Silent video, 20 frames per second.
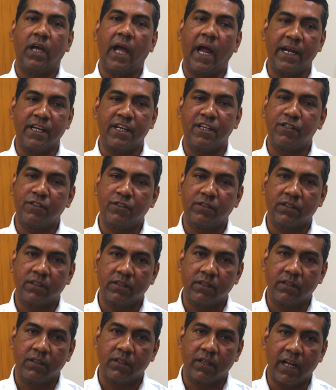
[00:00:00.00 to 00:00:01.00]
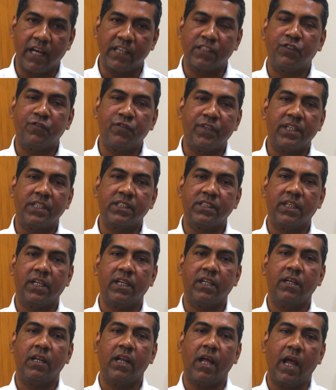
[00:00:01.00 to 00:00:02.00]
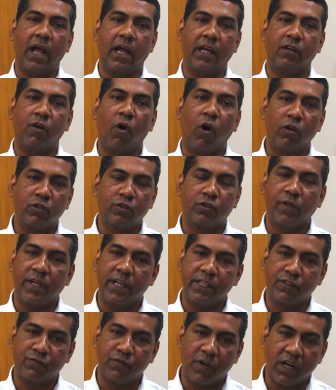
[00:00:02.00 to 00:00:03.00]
and its classification and also its